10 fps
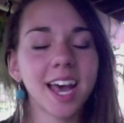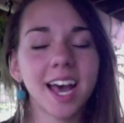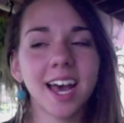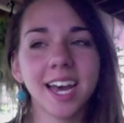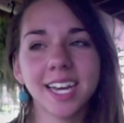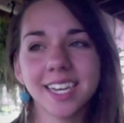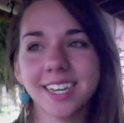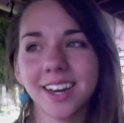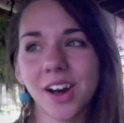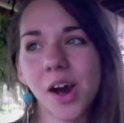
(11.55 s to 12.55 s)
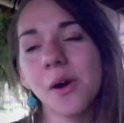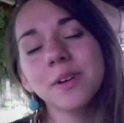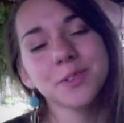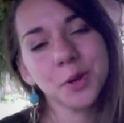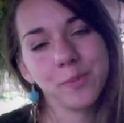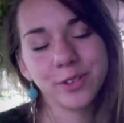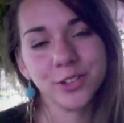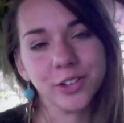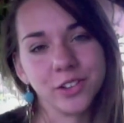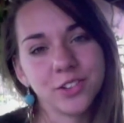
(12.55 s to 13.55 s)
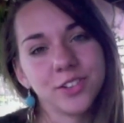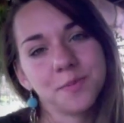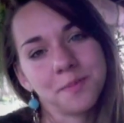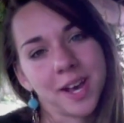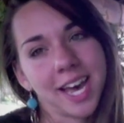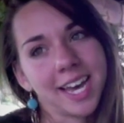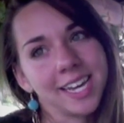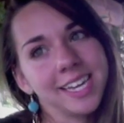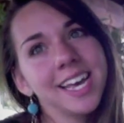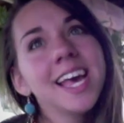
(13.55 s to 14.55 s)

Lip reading: I always grew up in church. My